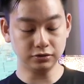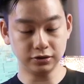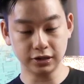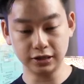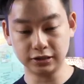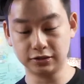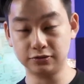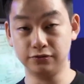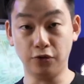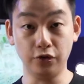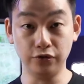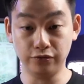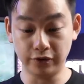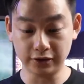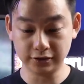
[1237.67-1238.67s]
sites for
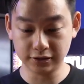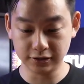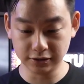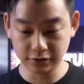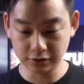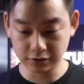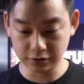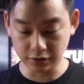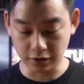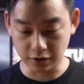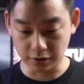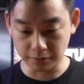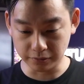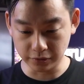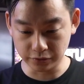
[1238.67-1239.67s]
investors,
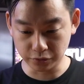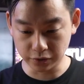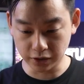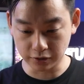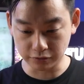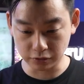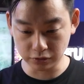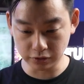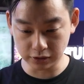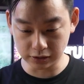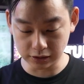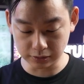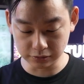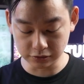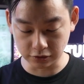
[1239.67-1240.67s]
if you want to have a look in
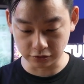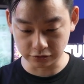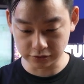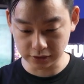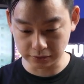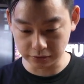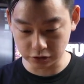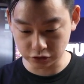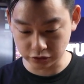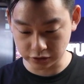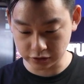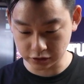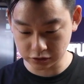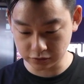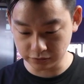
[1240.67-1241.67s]
terms of some of the
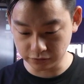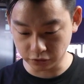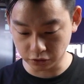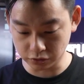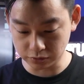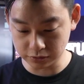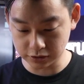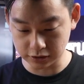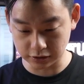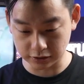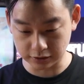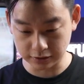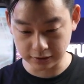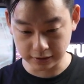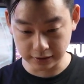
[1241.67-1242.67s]
transaction volumes
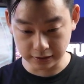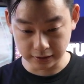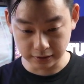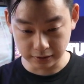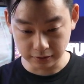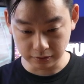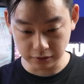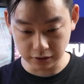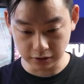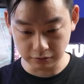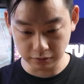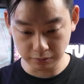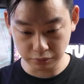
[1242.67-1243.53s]
here, we can even